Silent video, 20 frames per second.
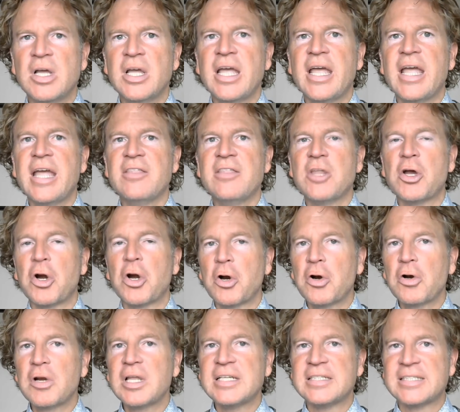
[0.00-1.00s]
in the
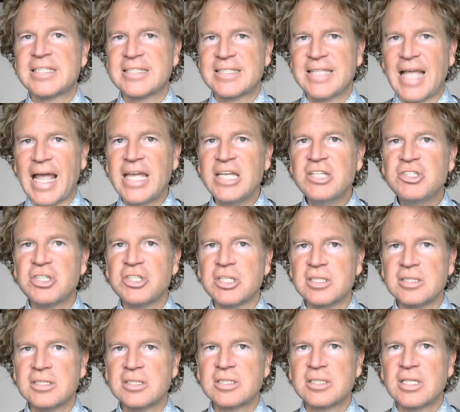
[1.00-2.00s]
early
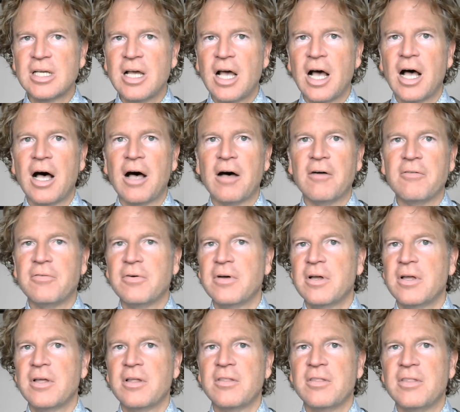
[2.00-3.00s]
stages of
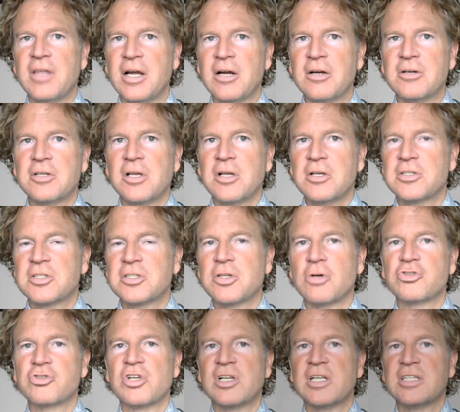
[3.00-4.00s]
their
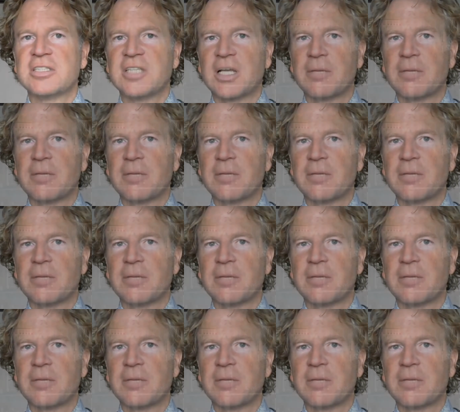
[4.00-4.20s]
socialistic